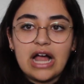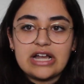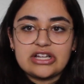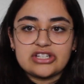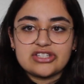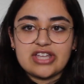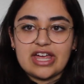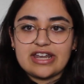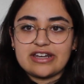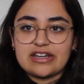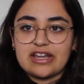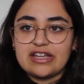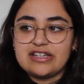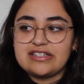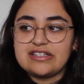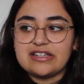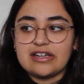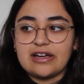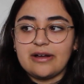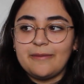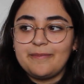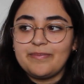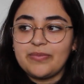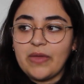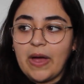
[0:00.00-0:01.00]
I just had an
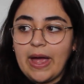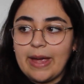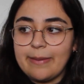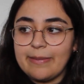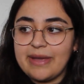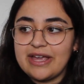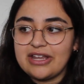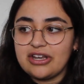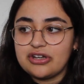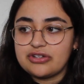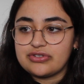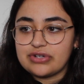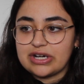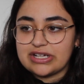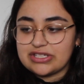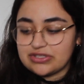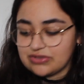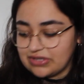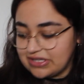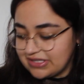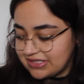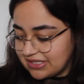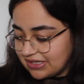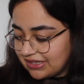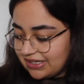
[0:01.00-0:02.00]
idea. I made a dress
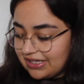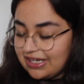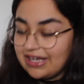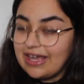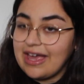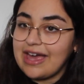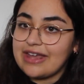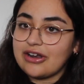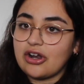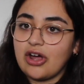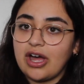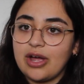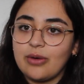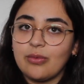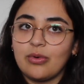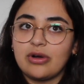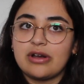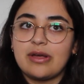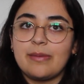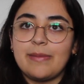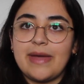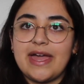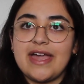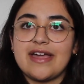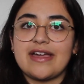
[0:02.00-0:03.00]
recently and I want
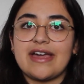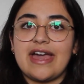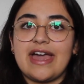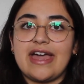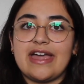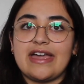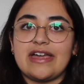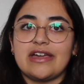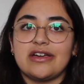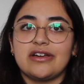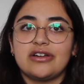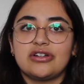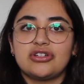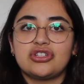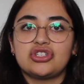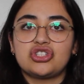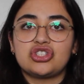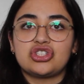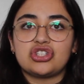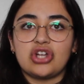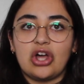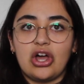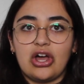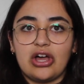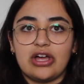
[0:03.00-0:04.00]
to make a
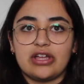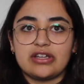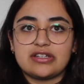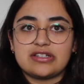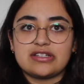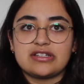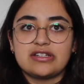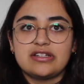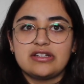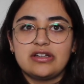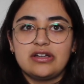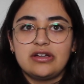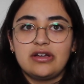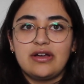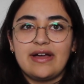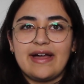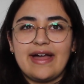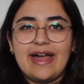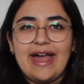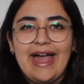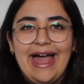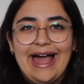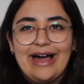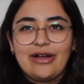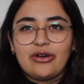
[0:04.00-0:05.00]
shirt
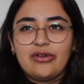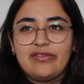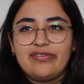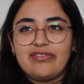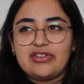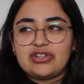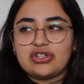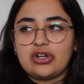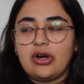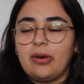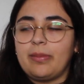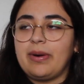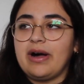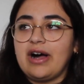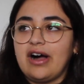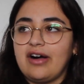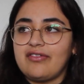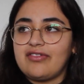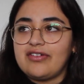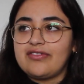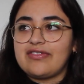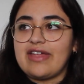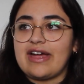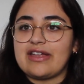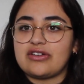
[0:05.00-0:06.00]
out of the top
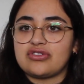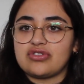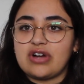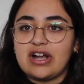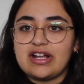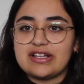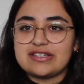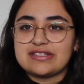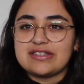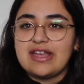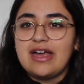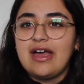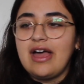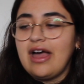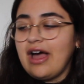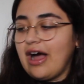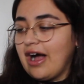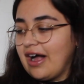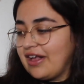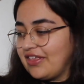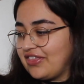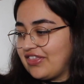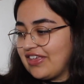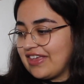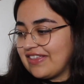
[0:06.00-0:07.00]
half of that dress.
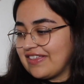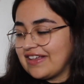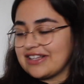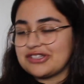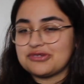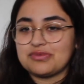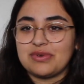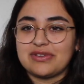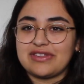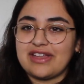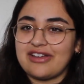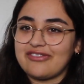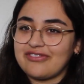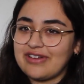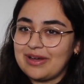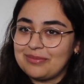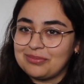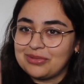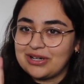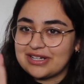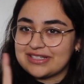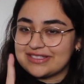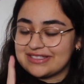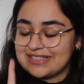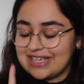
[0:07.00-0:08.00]
I think that's what that
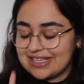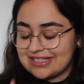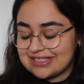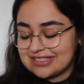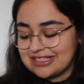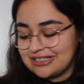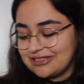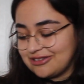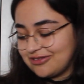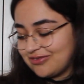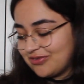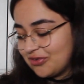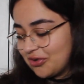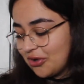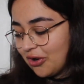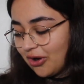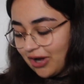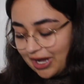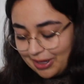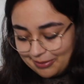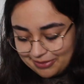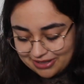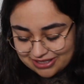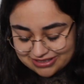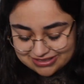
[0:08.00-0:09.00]
fabric's destined for.
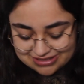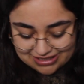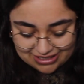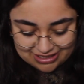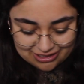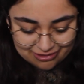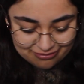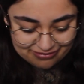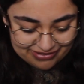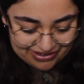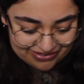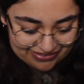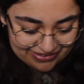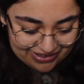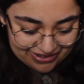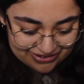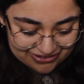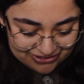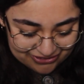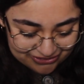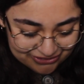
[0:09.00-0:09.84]
I'm excited about that.